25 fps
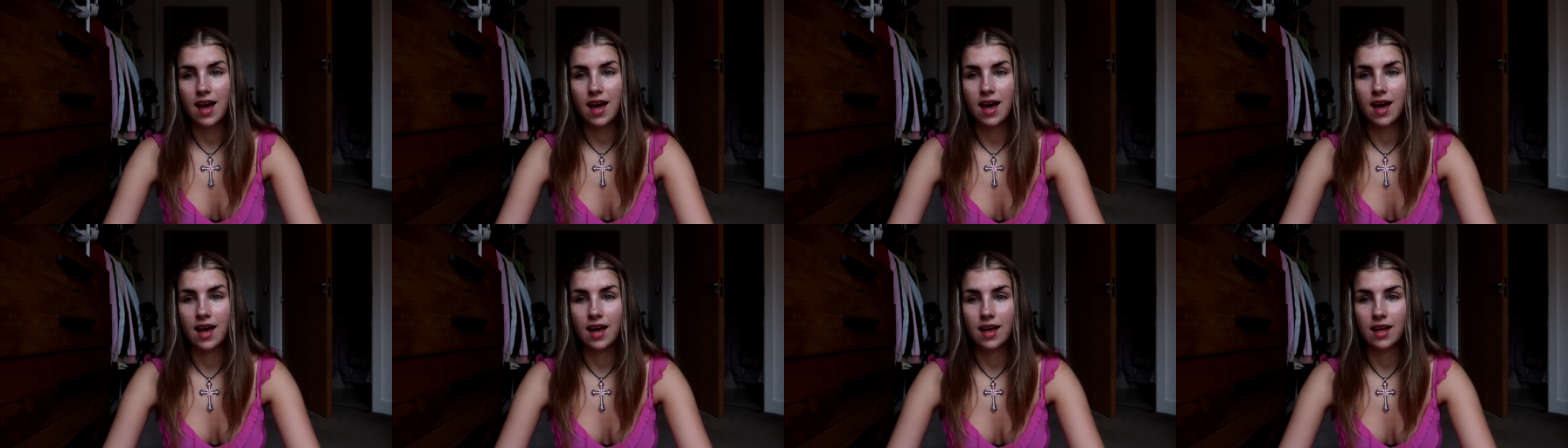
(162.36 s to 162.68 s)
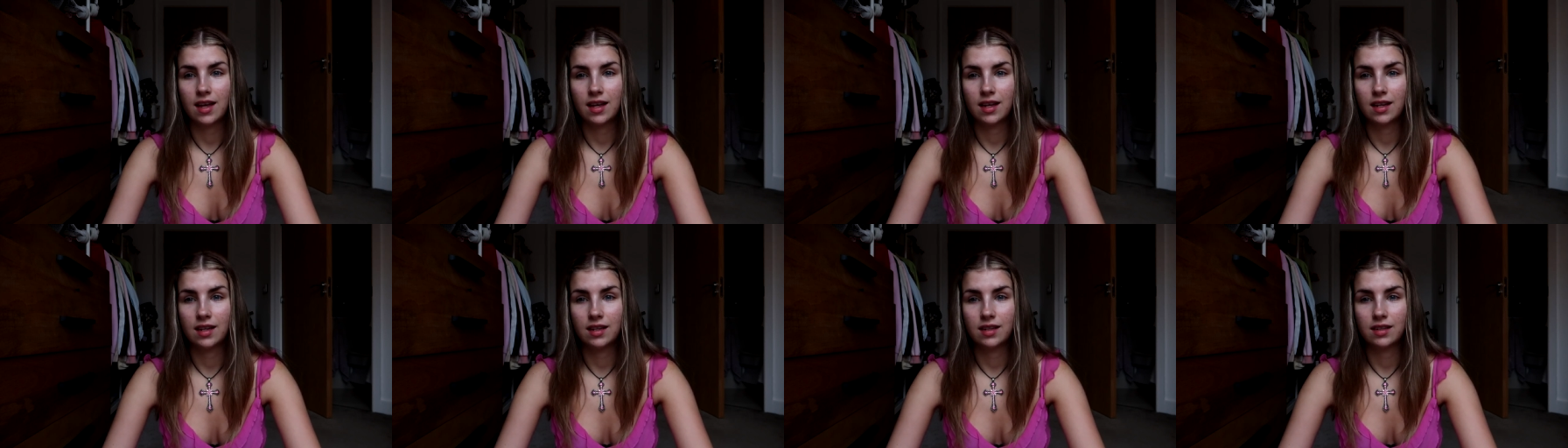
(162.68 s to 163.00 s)

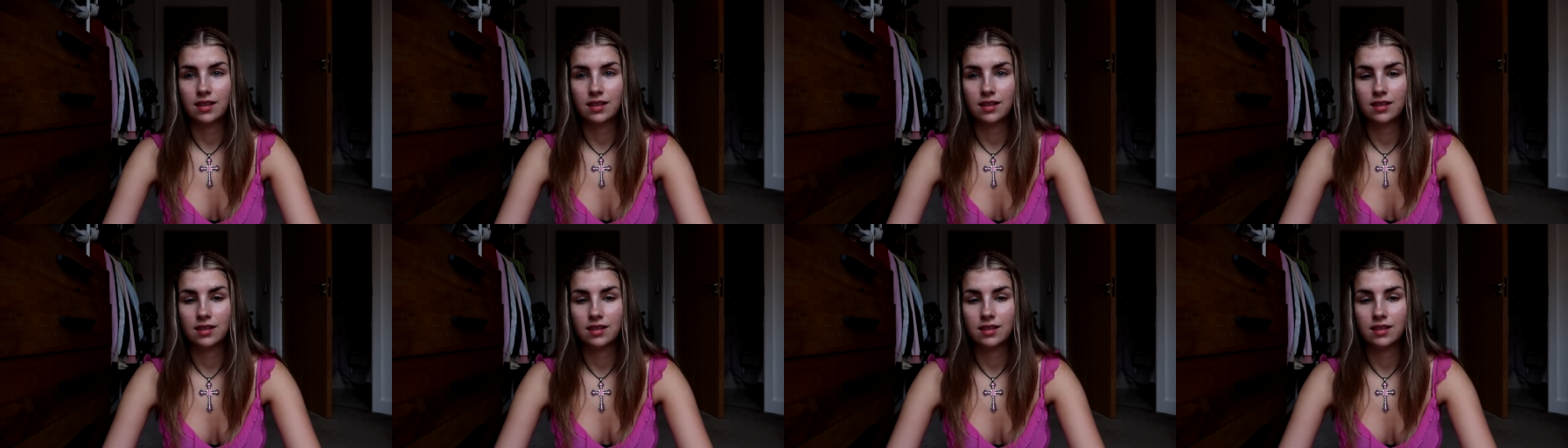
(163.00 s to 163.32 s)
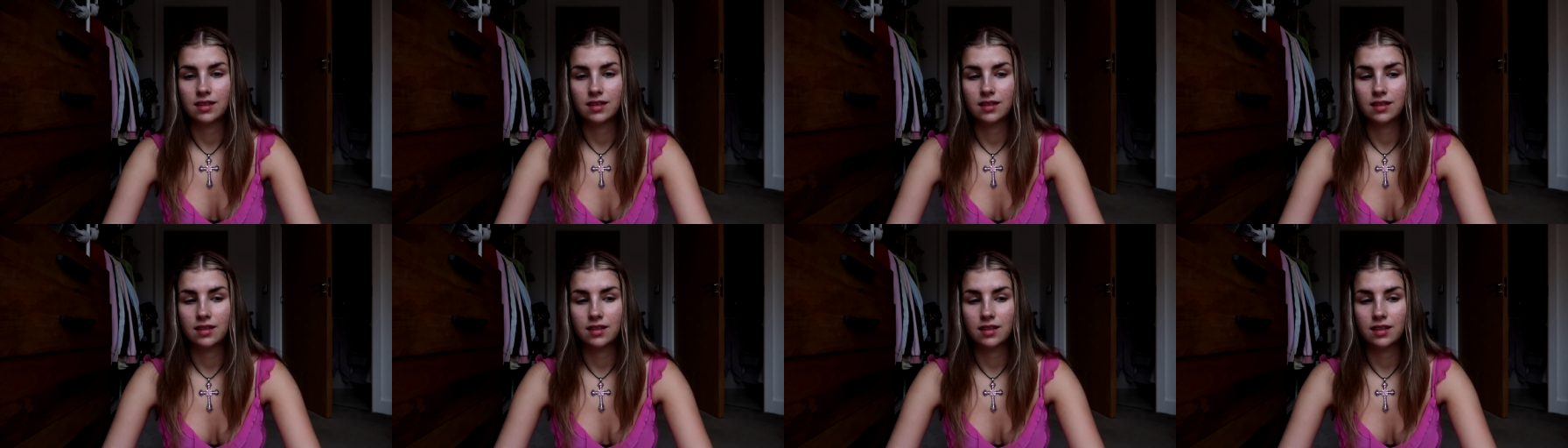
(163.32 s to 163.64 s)

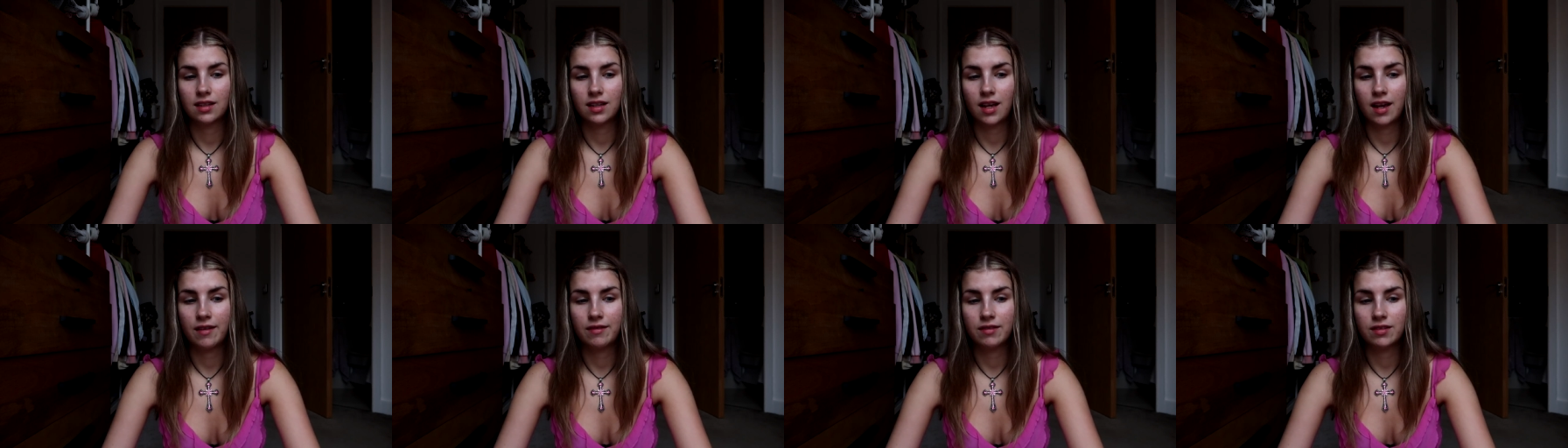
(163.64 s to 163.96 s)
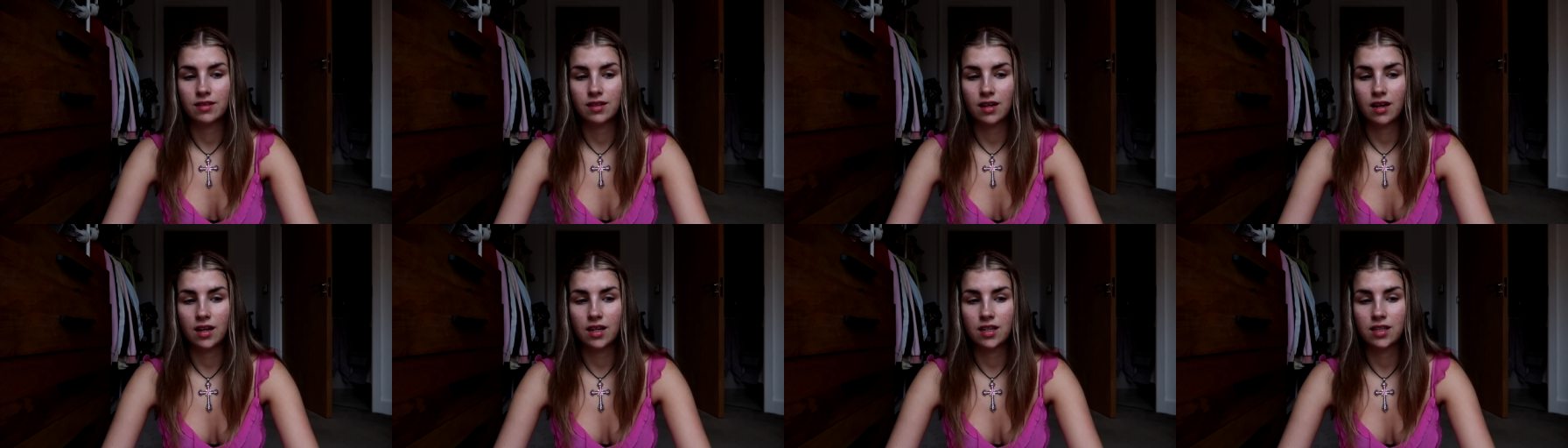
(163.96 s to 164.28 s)
and I've
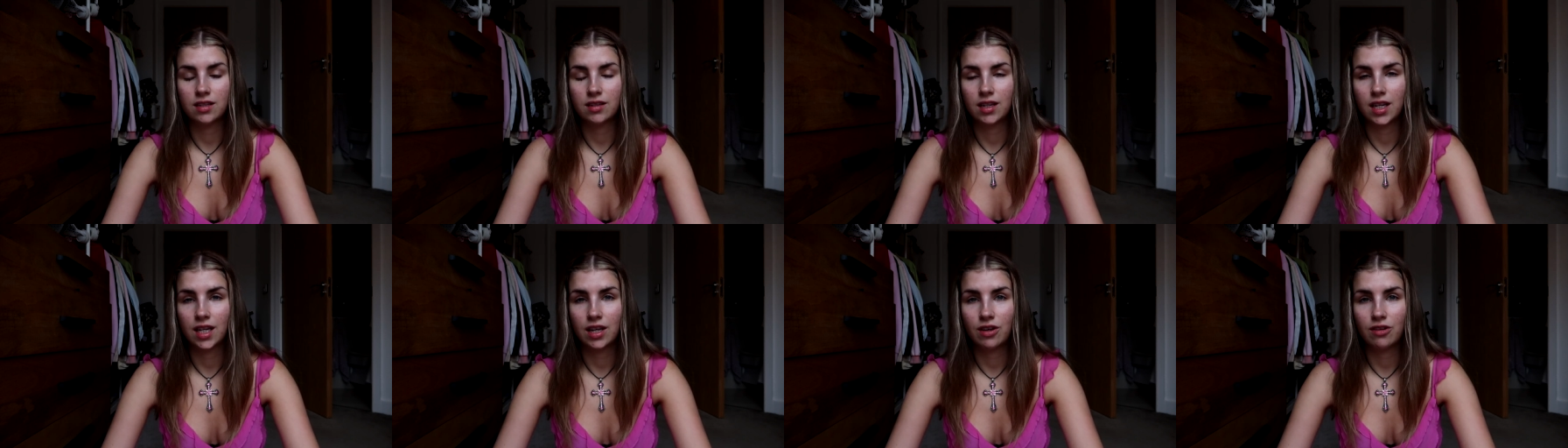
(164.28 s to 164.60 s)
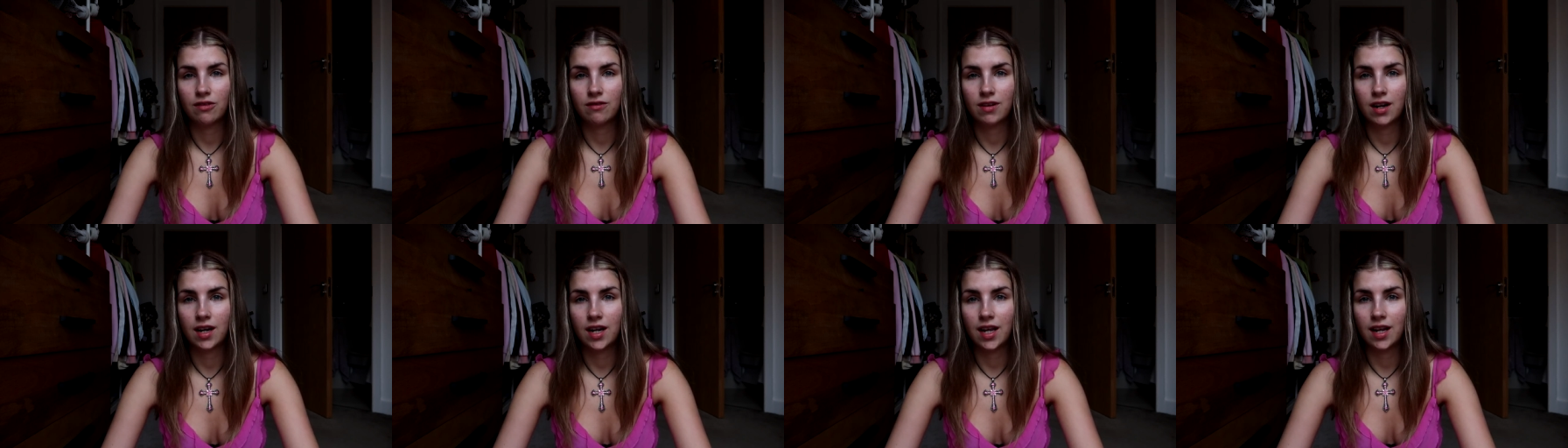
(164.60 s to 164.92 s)
started doing it
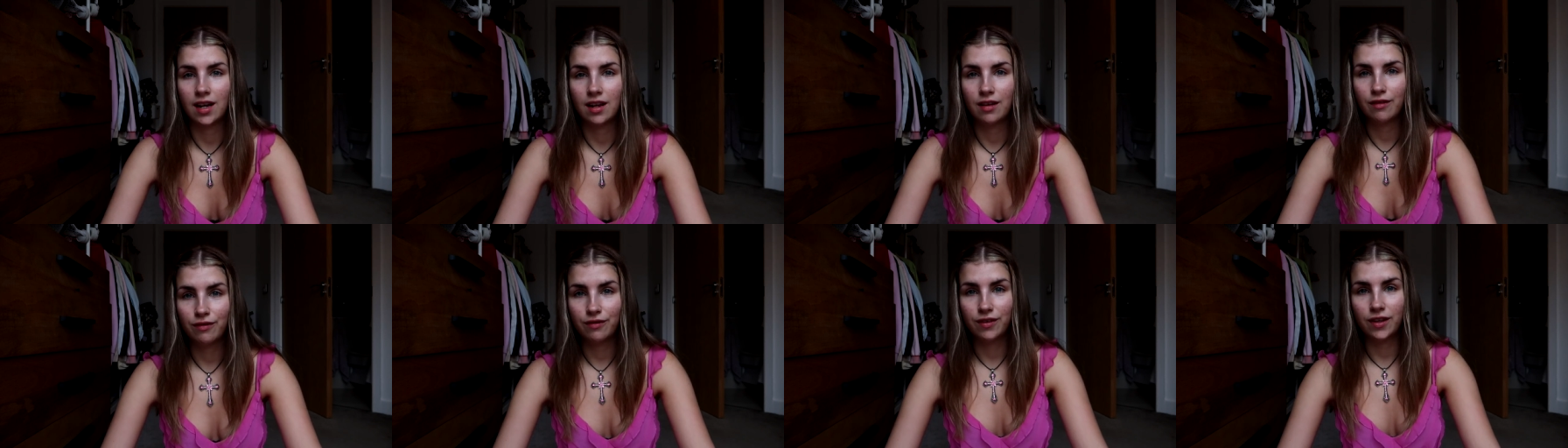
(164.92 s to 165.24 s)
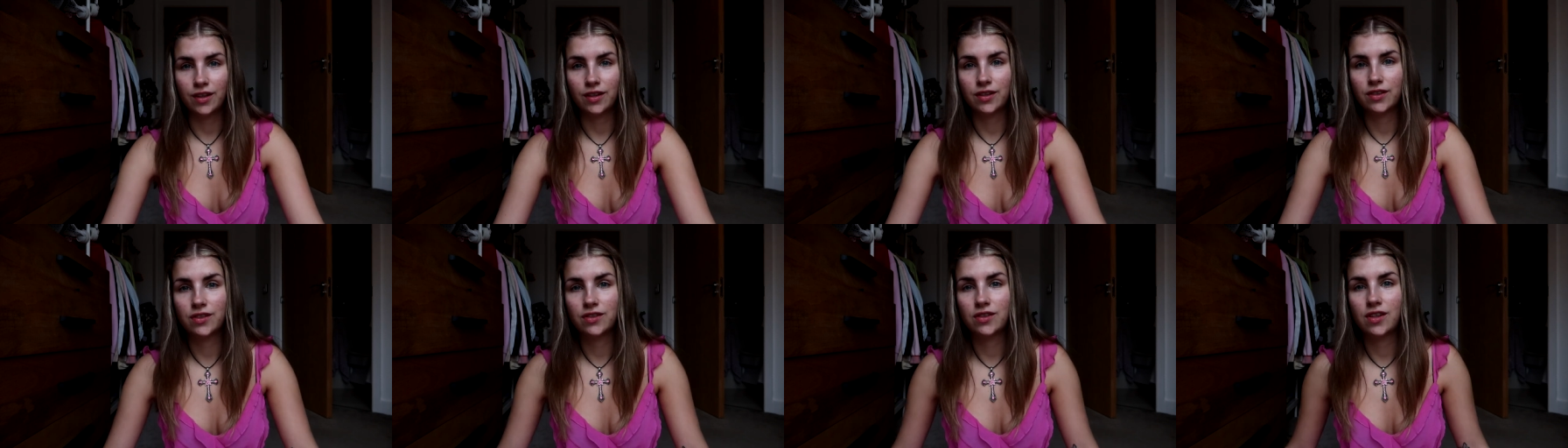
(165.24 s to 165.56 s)
already, and it
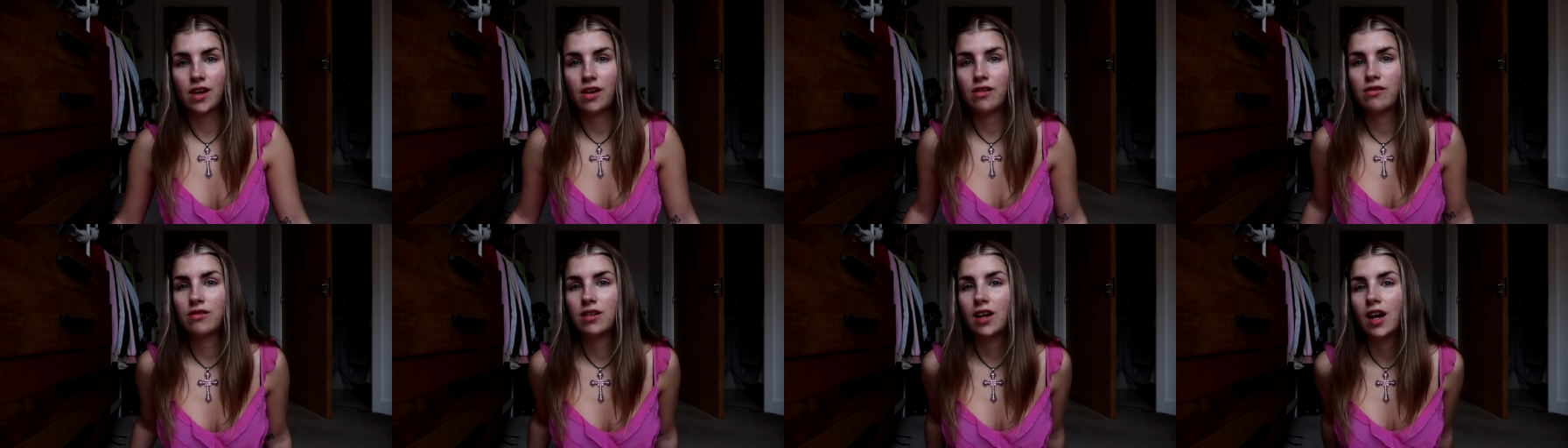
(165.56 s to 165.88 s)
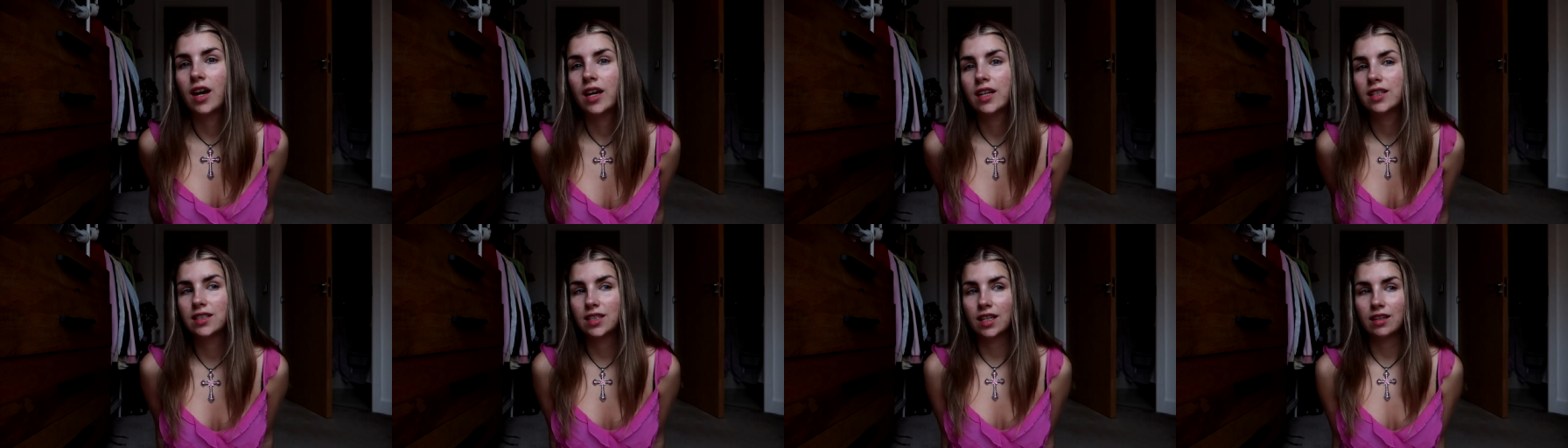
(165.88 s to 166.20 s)
feels so
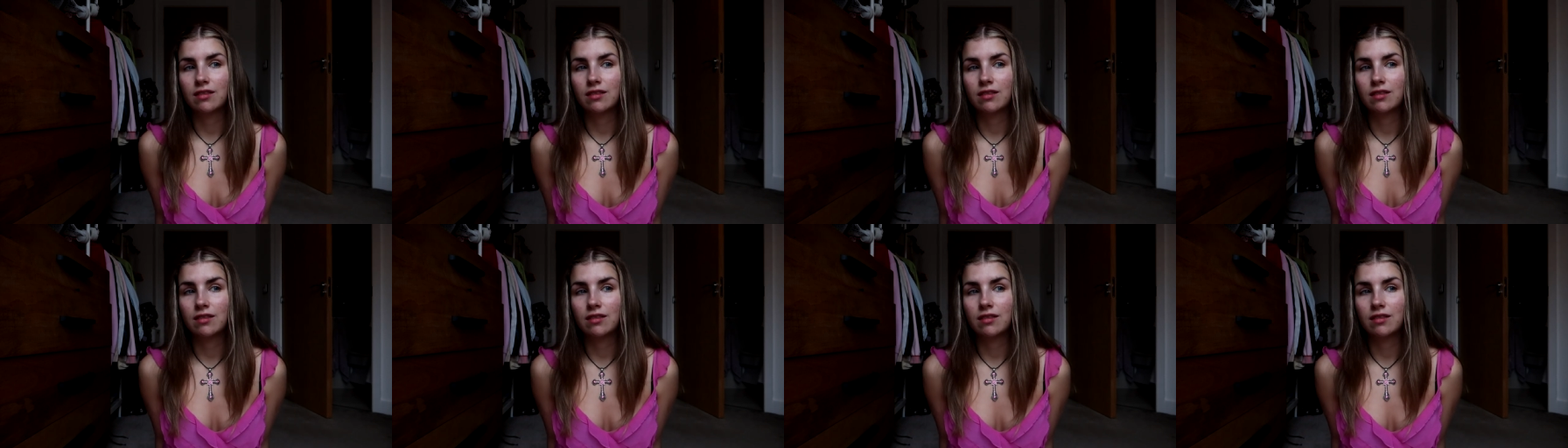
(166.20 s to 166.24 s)
nice.